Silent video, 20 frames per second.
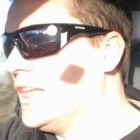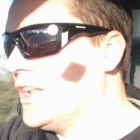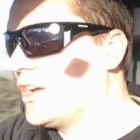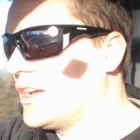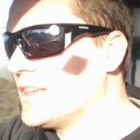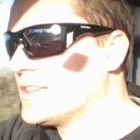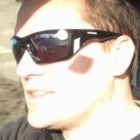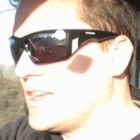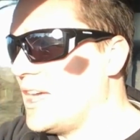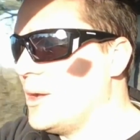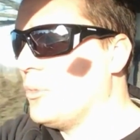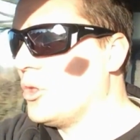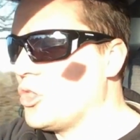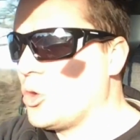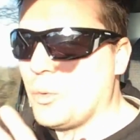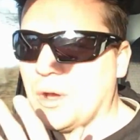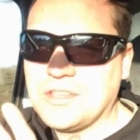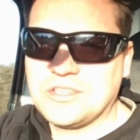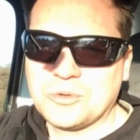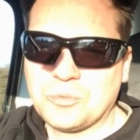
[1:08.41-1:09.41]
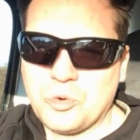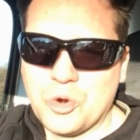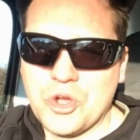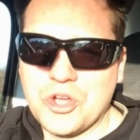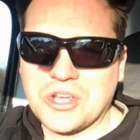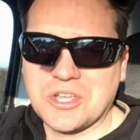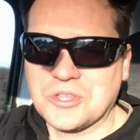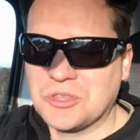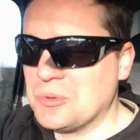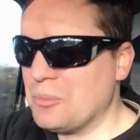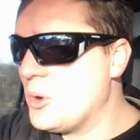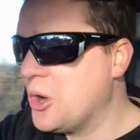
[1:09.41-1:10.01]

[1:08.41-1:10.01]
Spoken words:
Like I say, I'm on the way to work at the